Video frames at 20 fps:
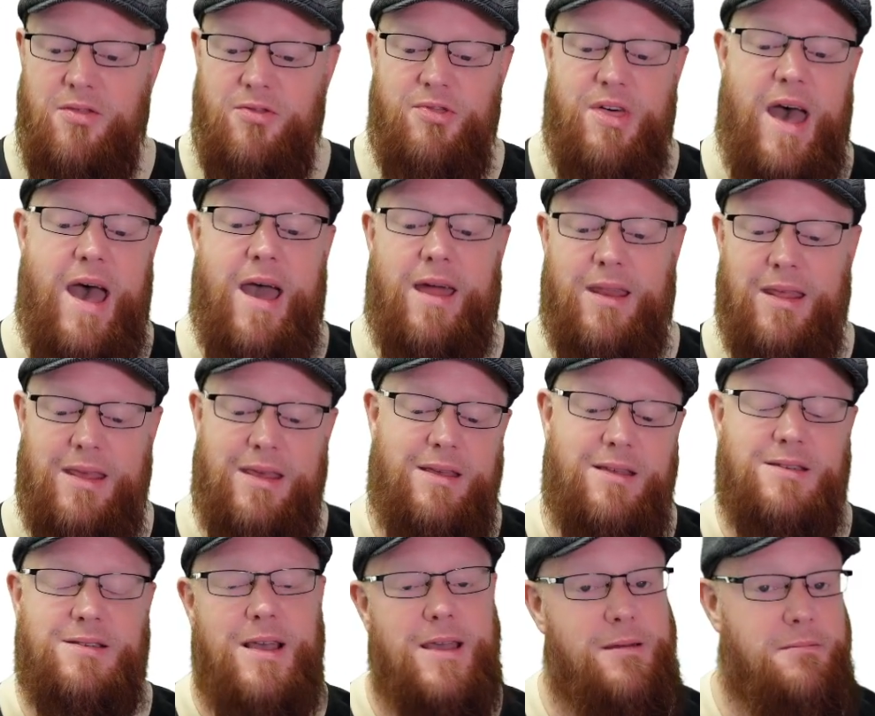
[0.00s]
That
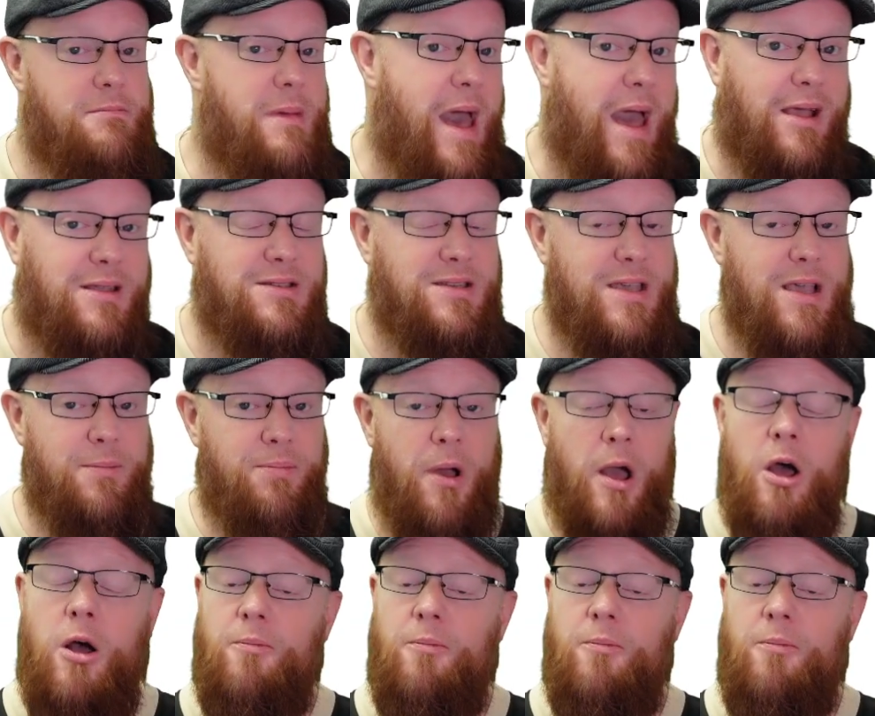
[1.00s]
is a max heap,